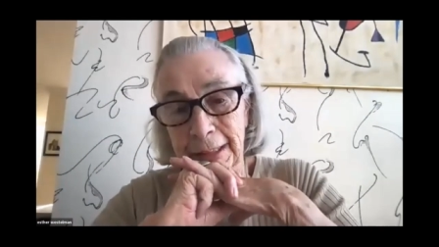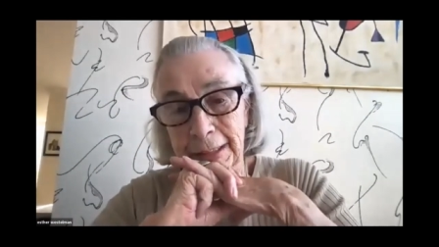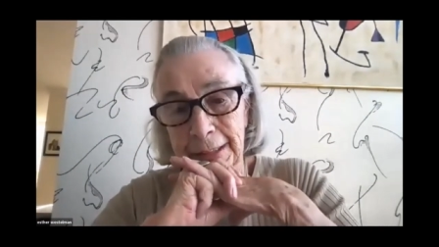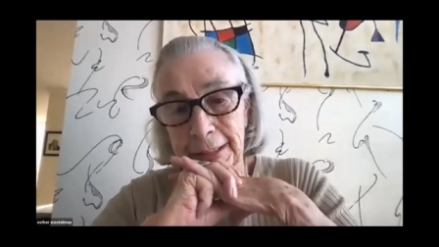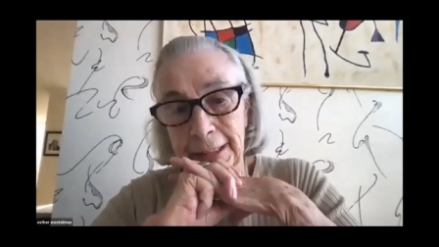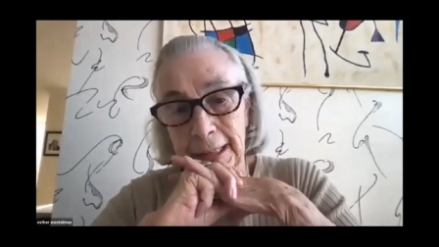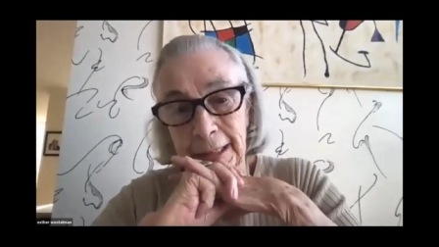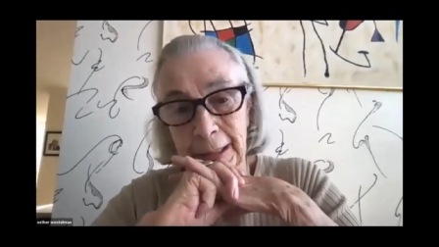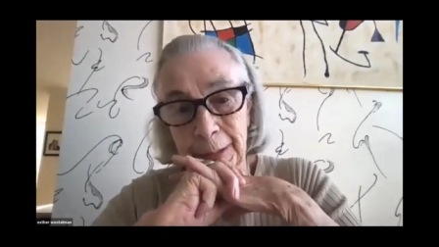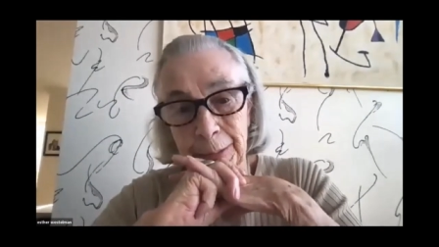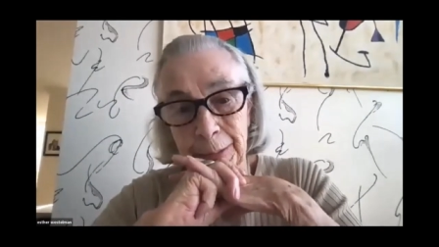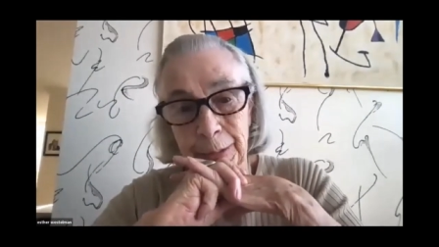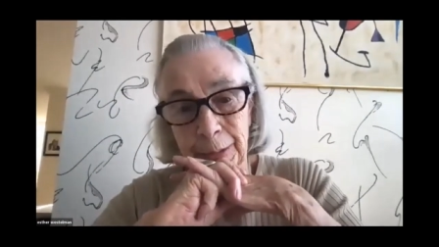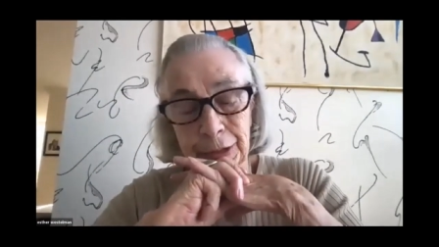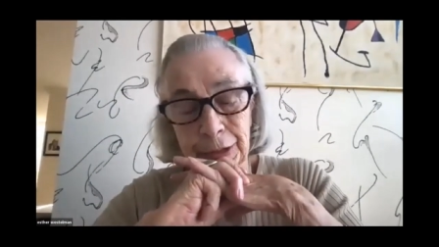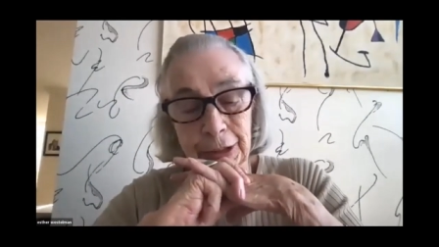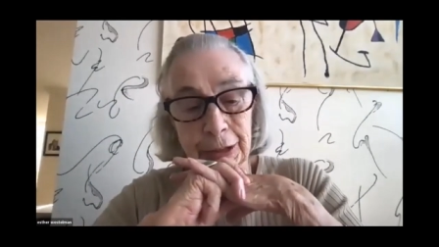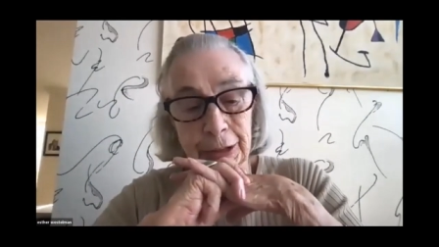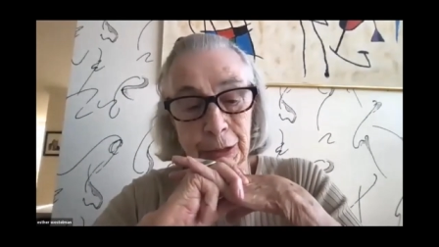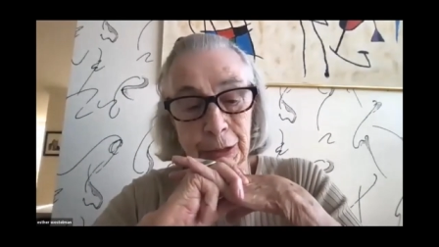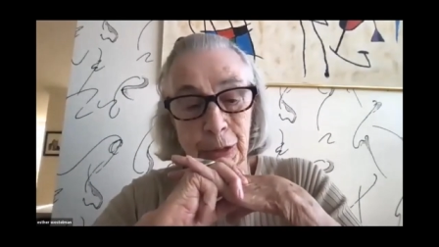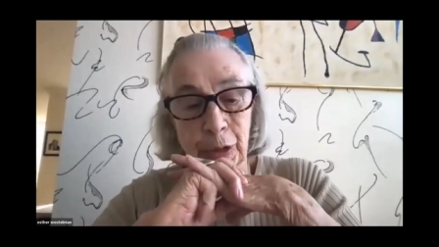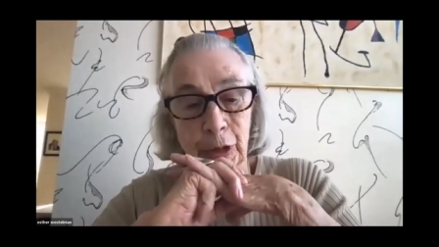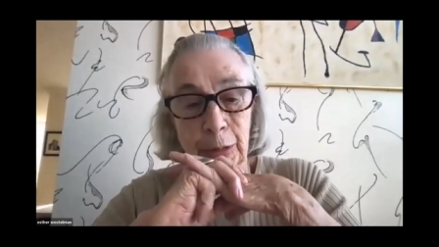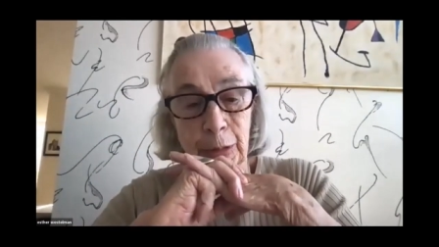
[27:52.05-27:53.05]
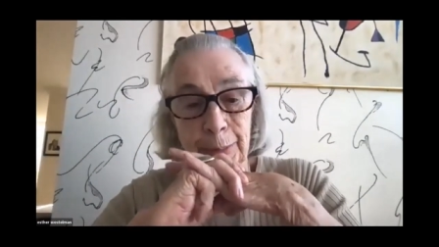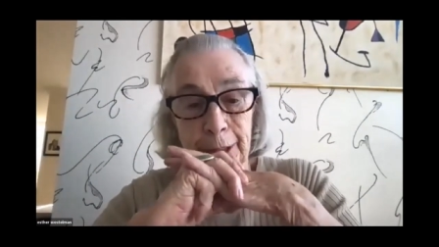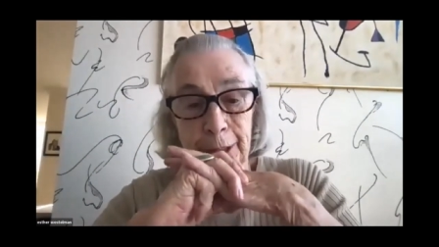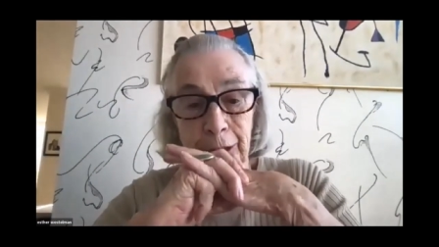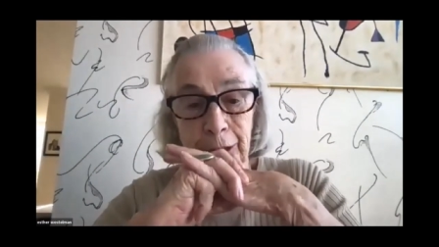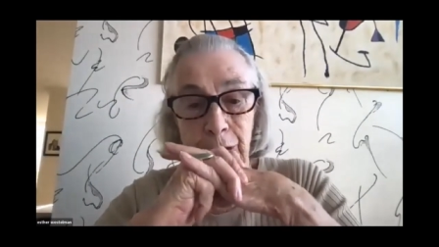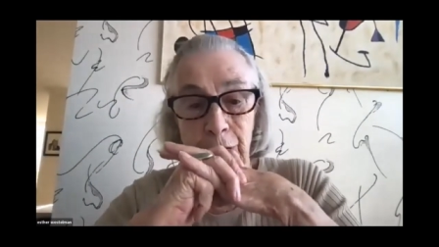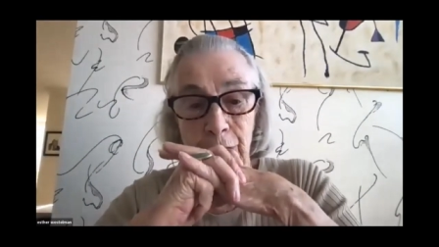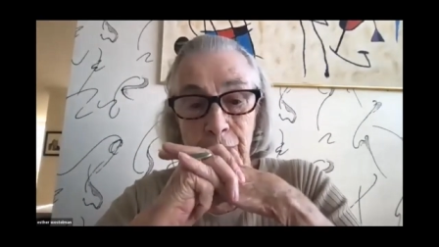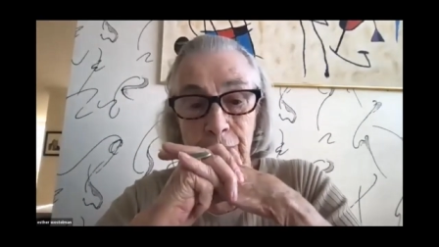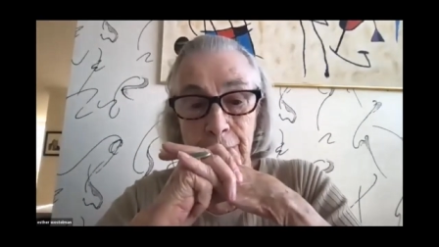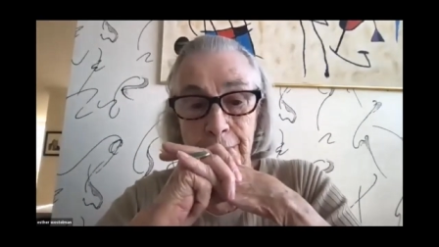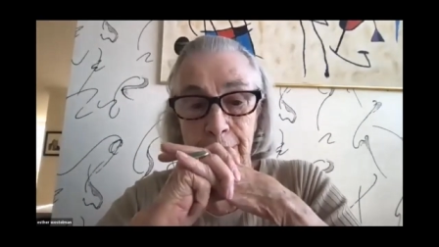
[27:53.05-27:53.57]
that I wanted to
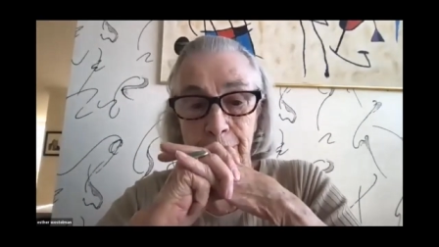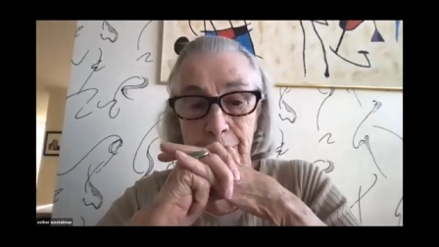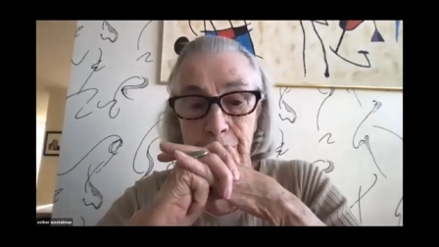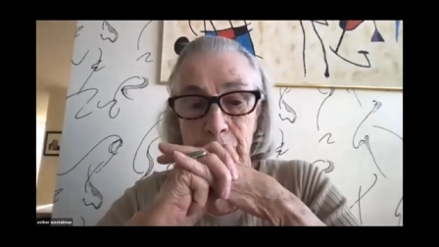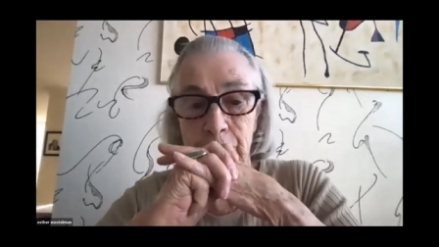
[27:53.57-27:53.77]
comment on